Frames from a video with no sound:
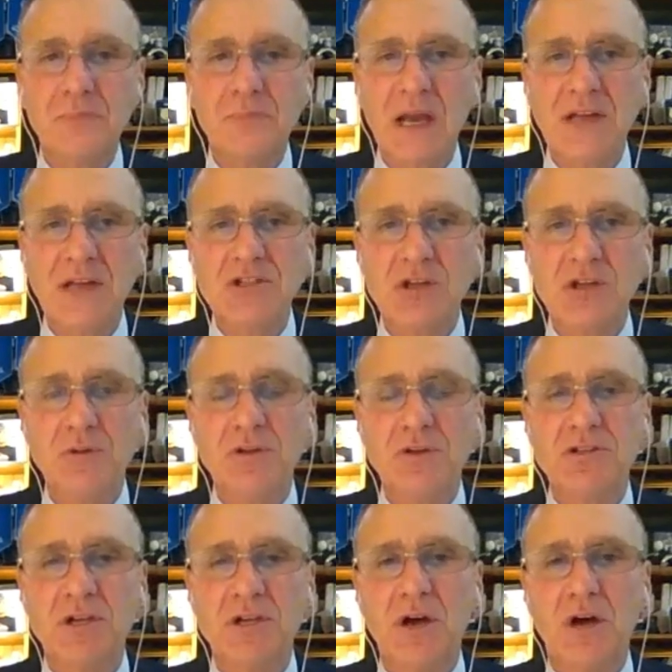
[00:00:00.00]
And so
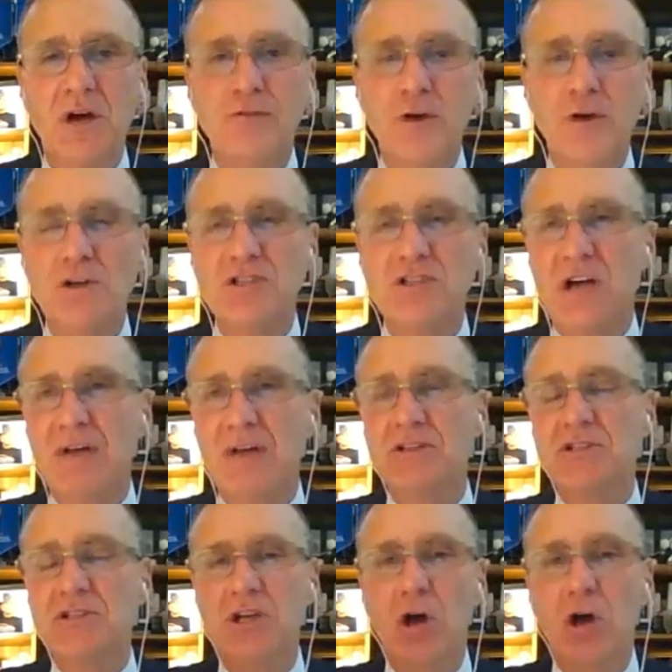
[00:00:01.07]
there's a focus
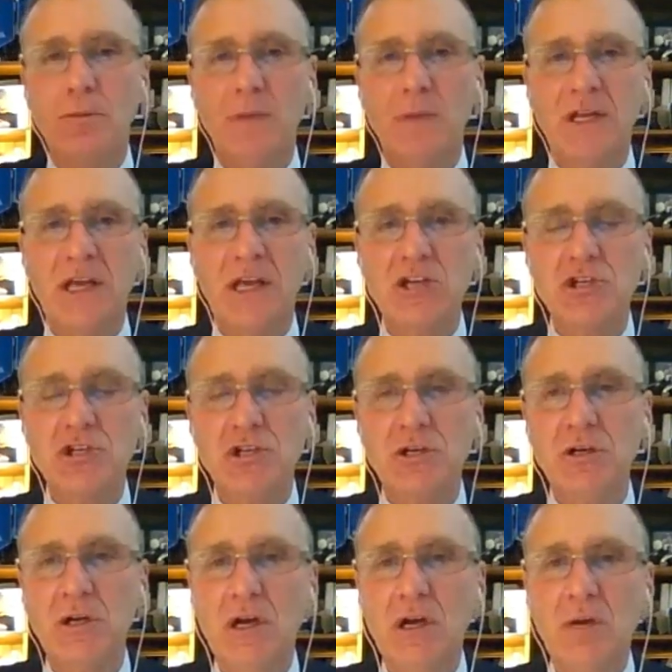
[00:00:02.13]
obviously on
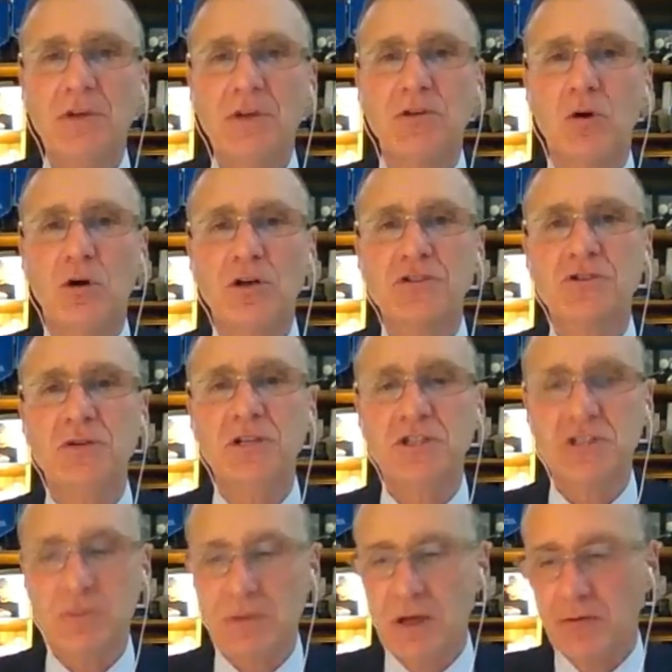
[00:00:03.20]
mitigation, but there also needs
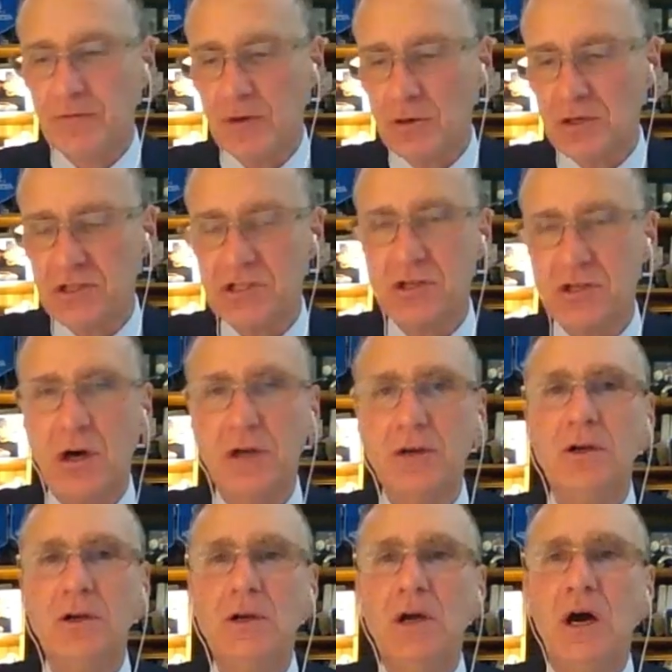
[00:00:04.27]
to be a focus on
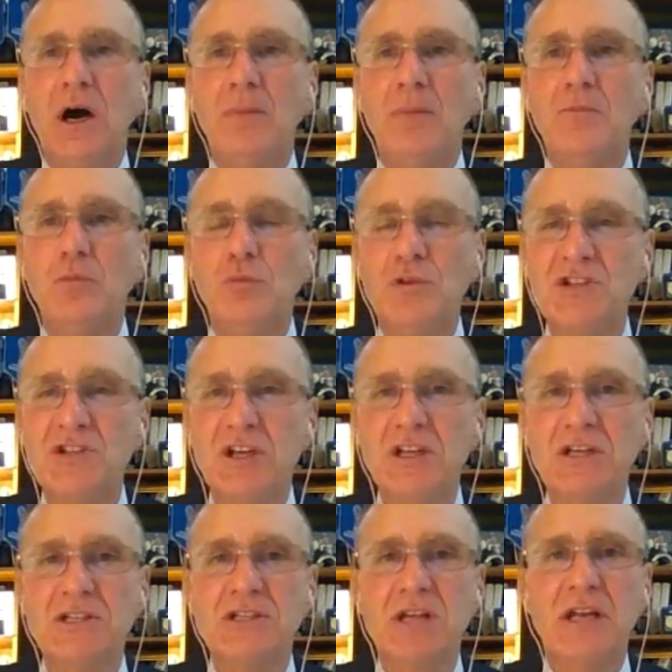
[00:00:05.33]

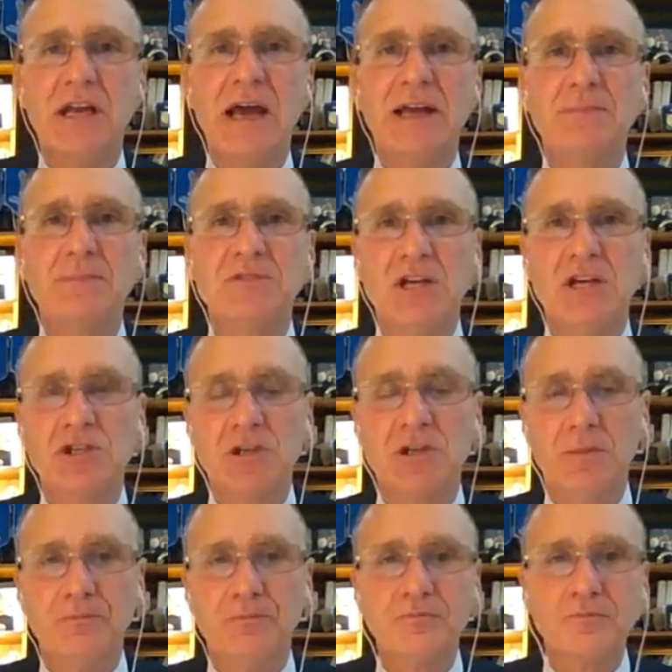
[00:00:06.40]
resilience and
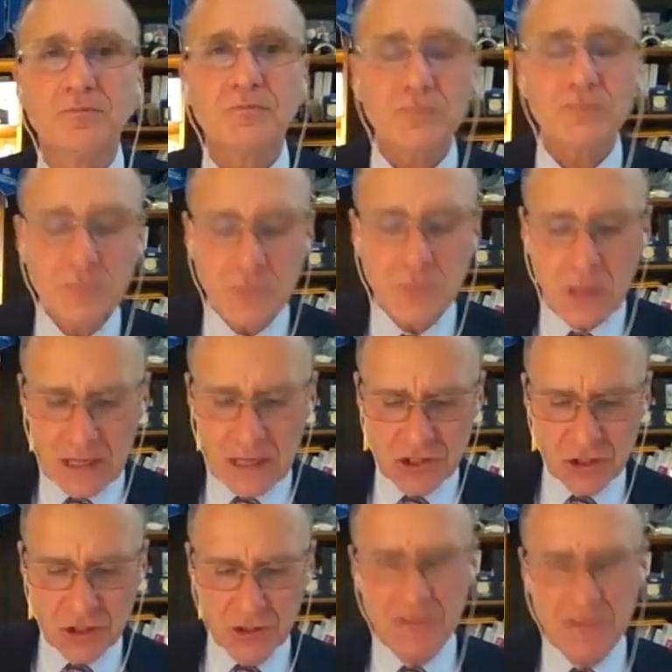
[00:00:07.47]
adaptation. And
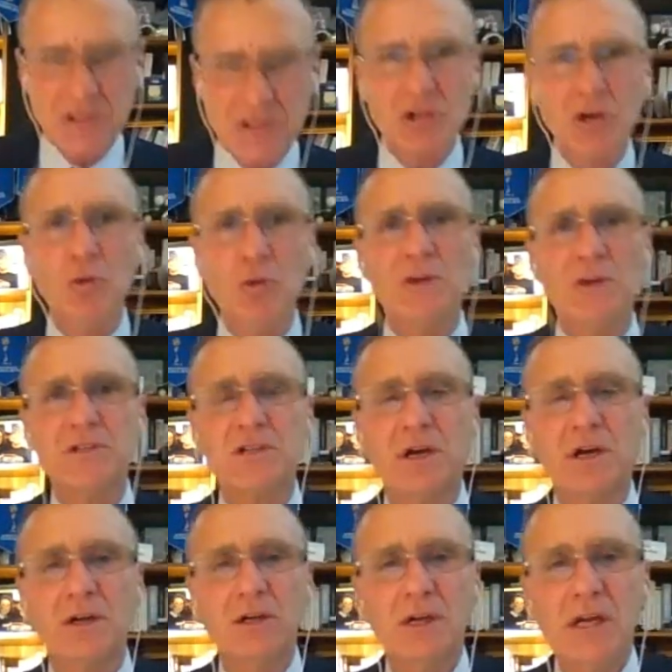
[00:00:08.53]
so let me show you what,
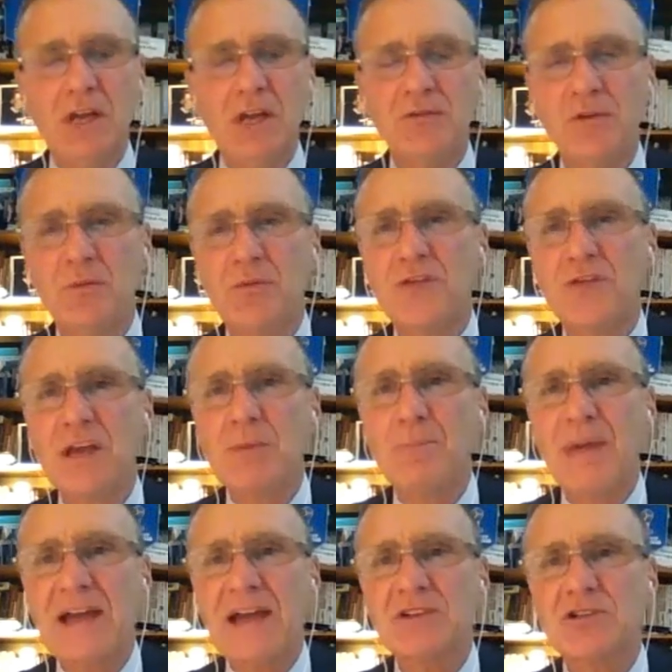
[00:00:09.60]
if you think
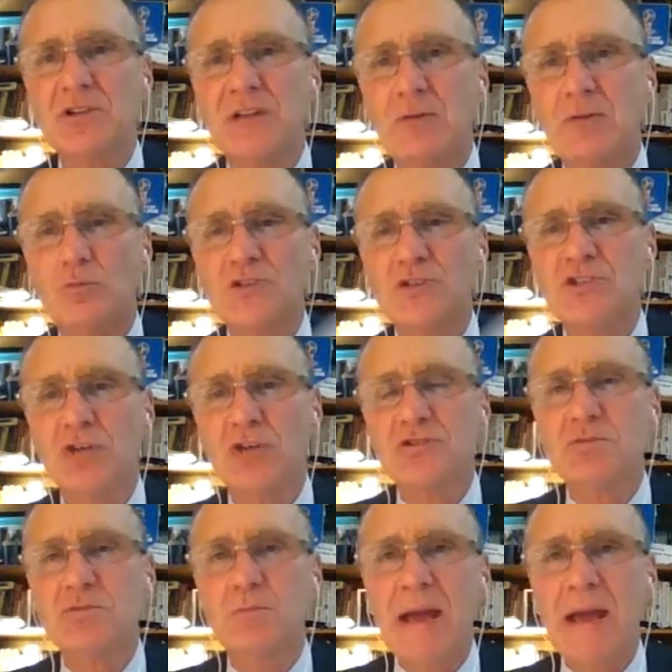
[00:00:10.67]
back to that
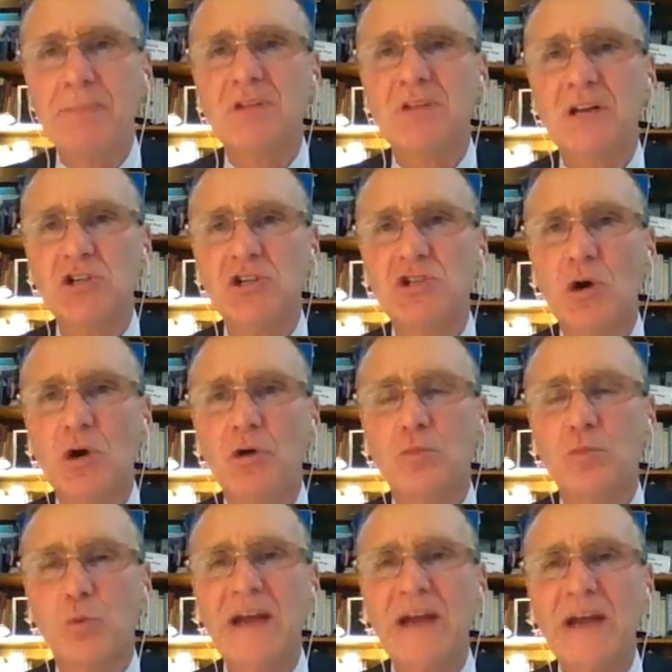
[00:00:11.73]
results map that I showed
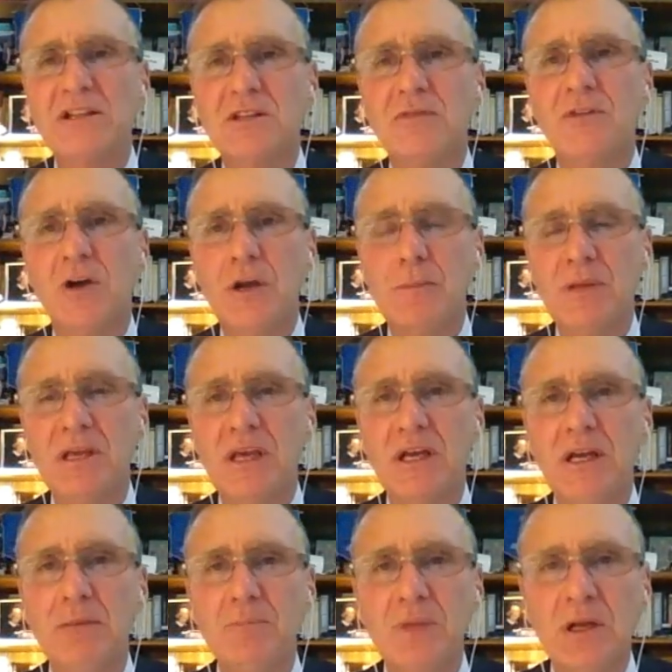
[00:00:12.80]
right at the very
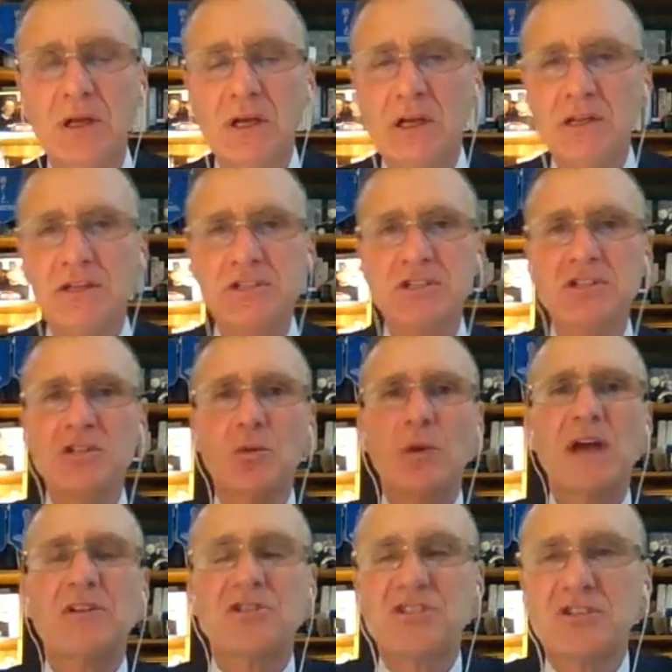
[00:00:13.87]
beginning, this is a
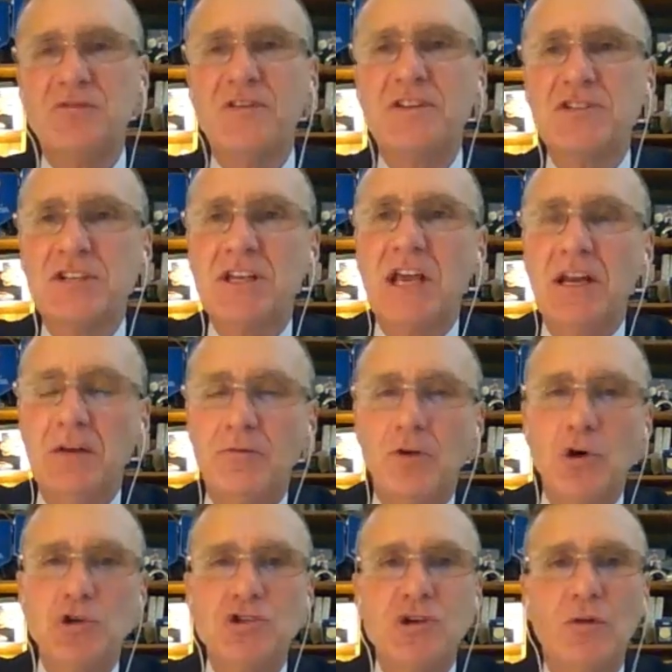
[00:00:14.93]
rather sophisticated
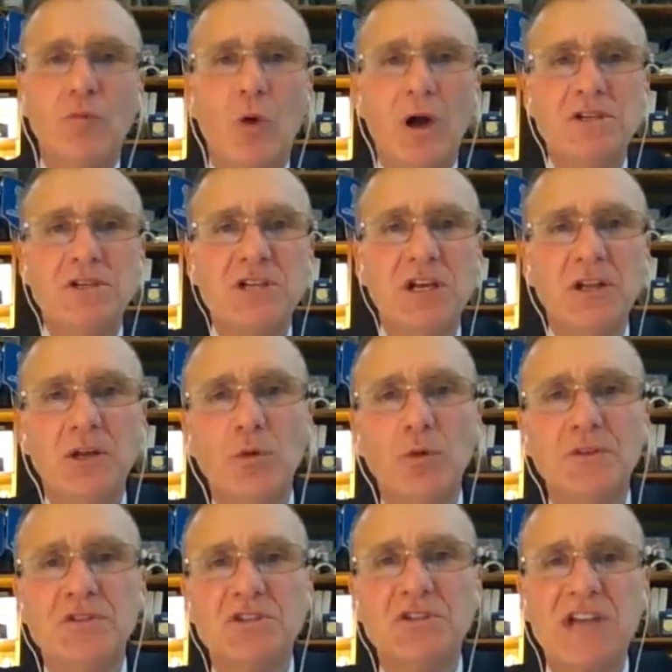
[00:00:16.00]
version of one dealing
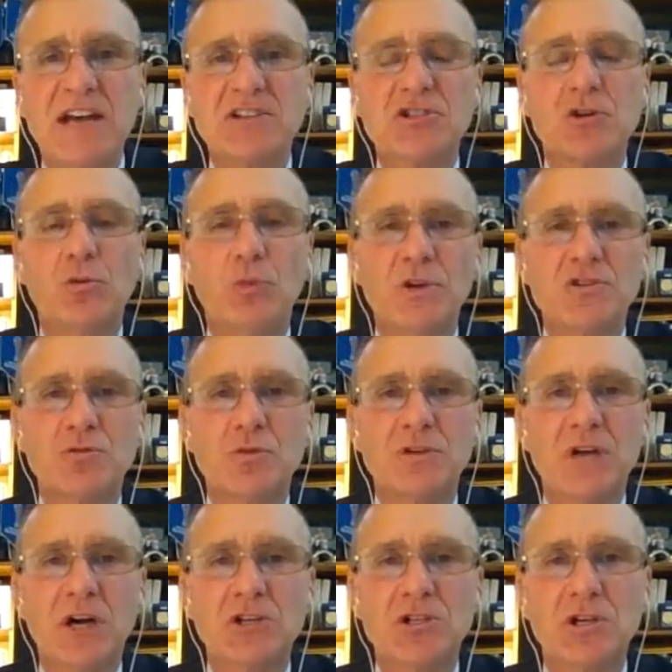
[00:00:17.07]
with disaster risk
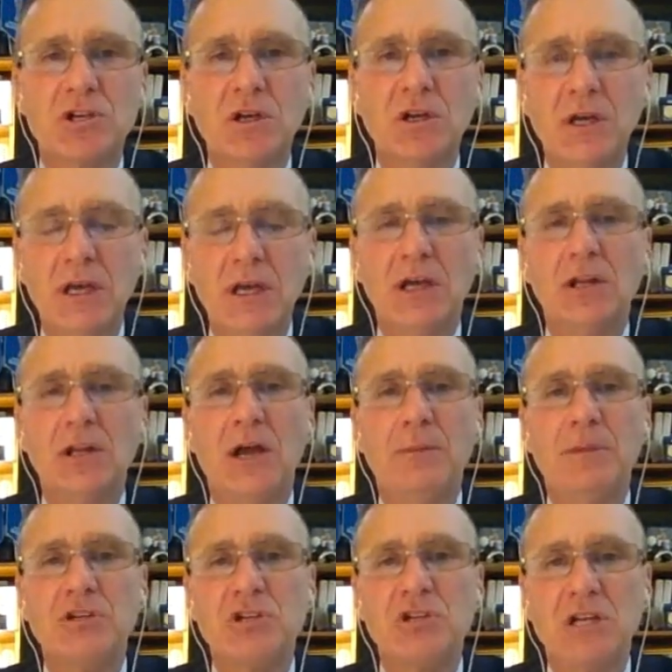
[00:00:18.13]
reduction and
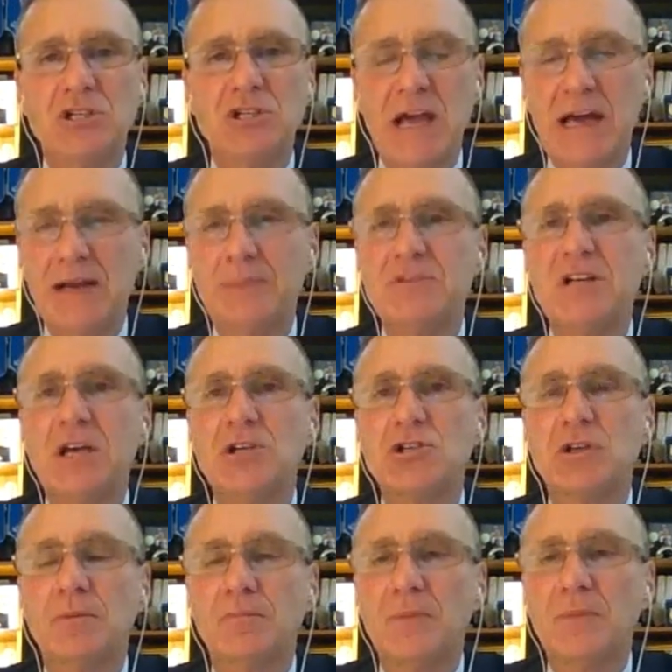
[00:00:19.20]
climate change adaptation.